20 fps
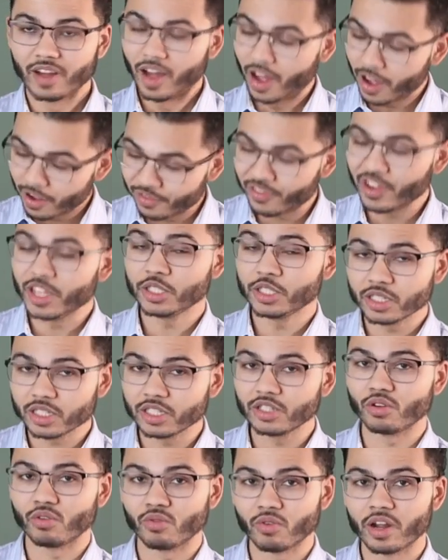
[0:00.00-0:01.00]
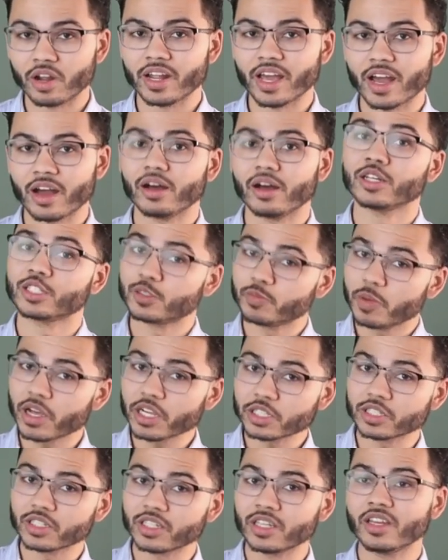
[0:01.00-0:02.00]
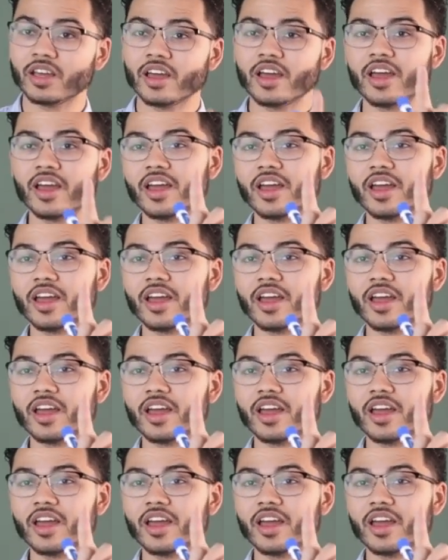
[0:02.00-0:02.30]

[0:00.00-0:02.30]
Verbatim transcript: Eventually you'll run out, especially